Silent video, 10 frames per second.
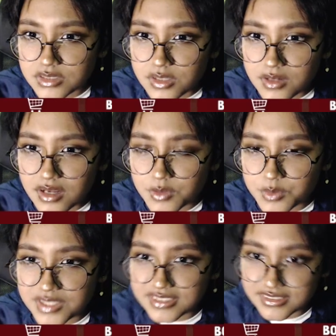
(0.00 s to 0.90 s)
What's going on
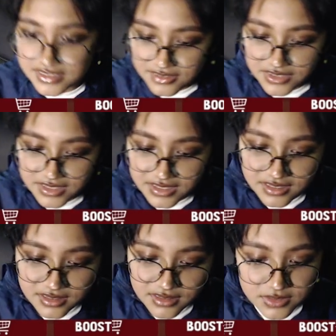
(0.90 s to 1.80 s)
with Princess
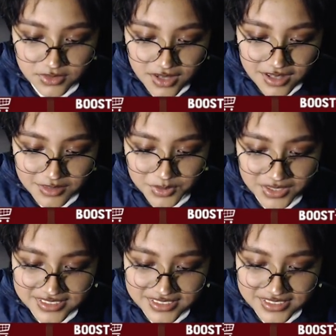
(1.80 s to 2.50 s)
Sylvia? What's wrong,